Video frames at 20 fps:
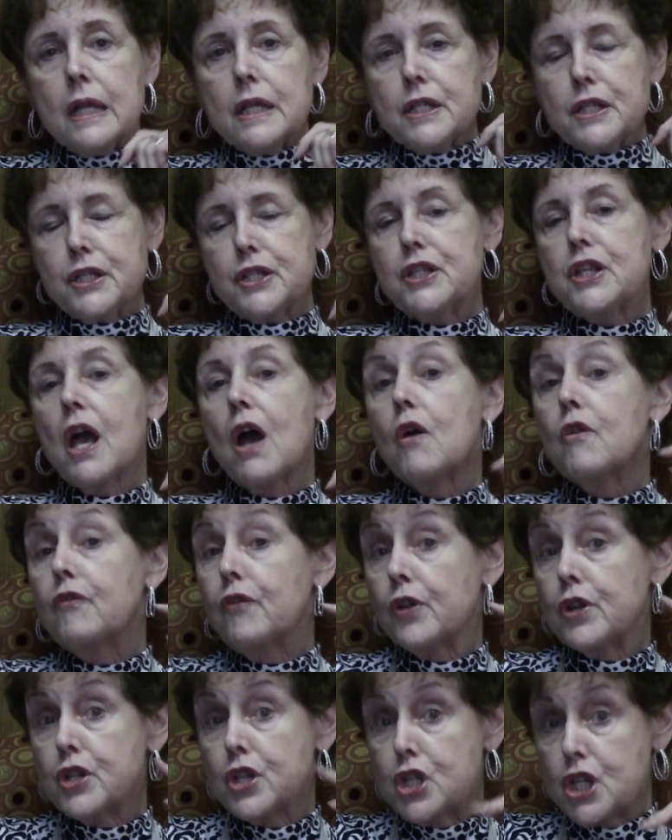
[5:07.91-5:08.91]
So,
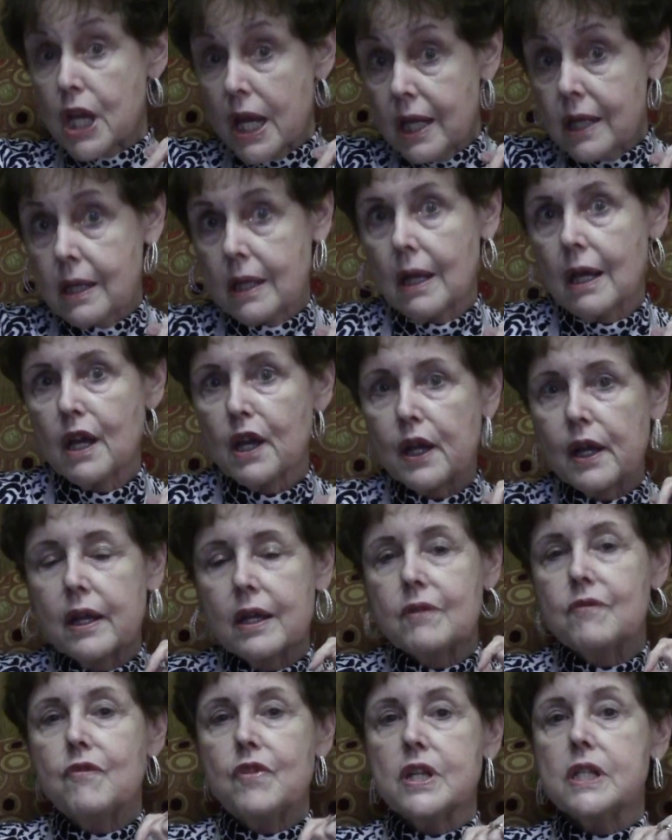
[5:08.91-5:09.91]
Virginia
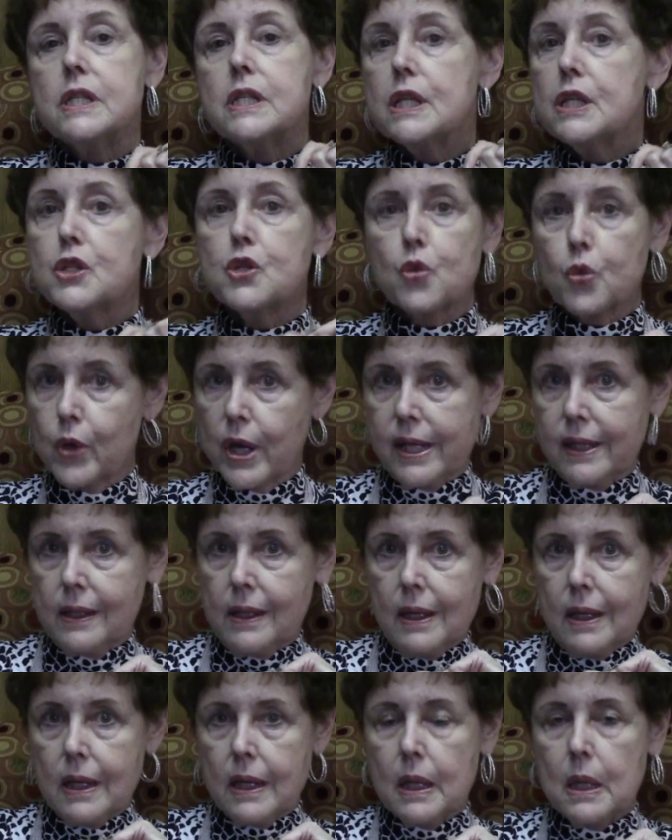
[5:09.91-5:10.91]
convinces
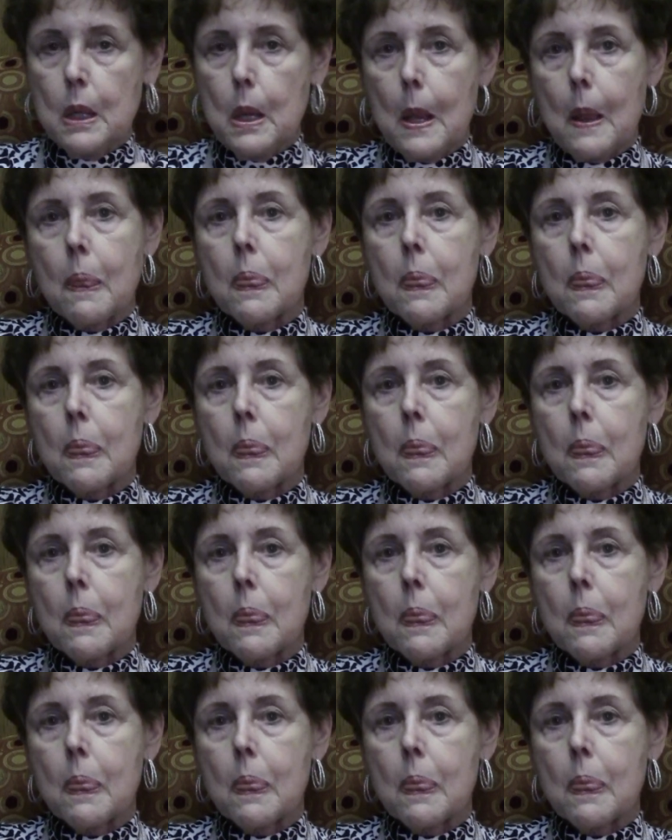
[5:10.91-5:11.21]
Rindy